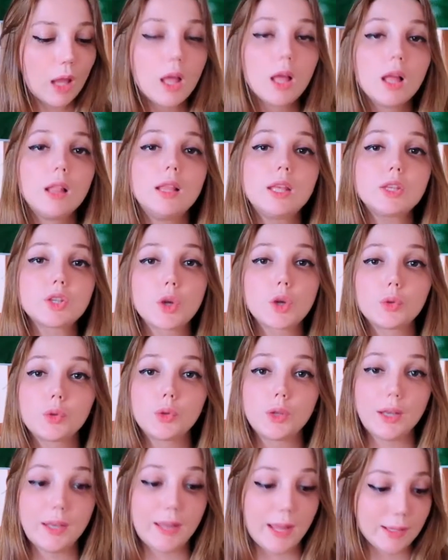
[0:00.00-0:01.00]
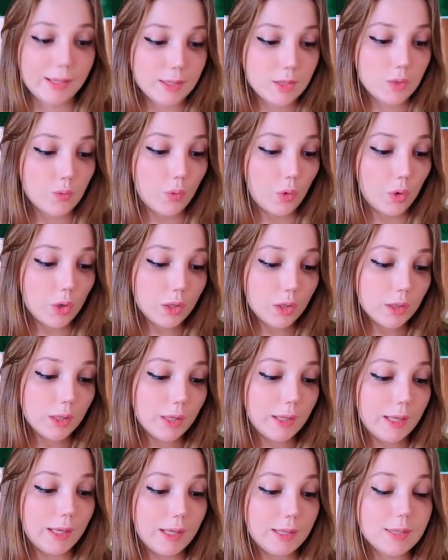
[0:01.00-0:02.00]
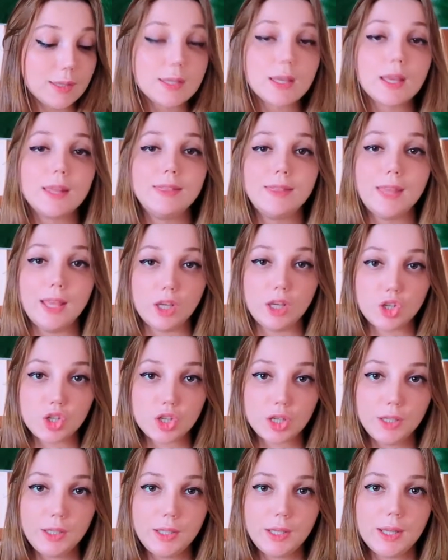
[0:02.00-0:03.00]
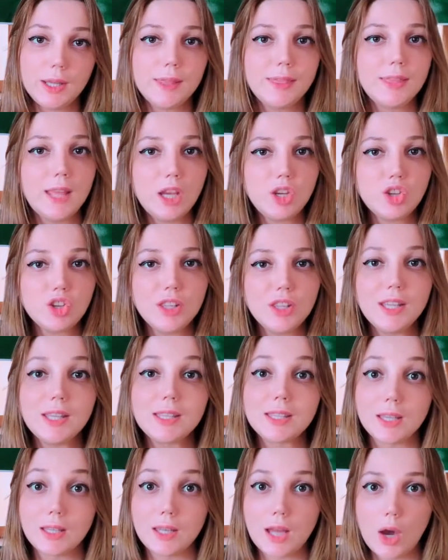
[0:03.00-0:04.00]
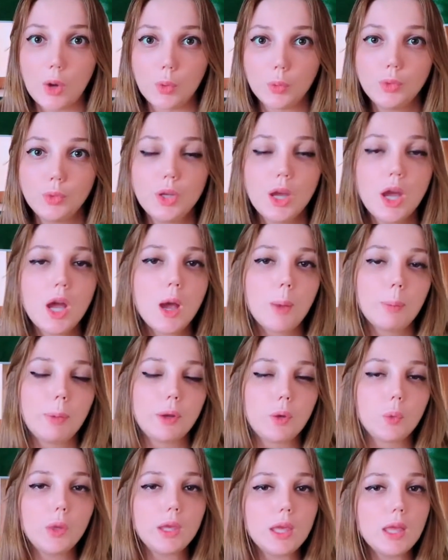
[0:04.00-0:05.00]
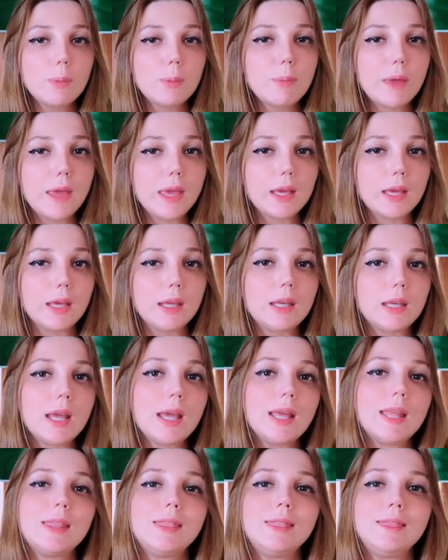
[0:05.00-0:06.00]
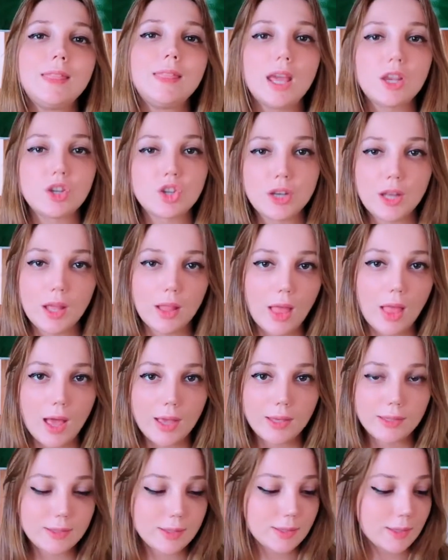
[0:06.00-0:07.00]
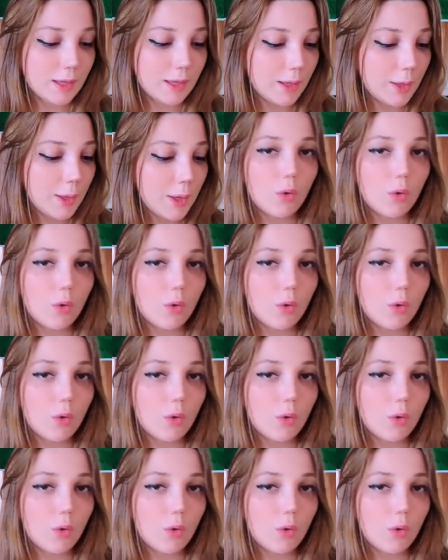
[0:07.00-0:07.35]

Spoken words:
Let's go to the next word. It's nation. Nation is a noun, but we can make it nationalize.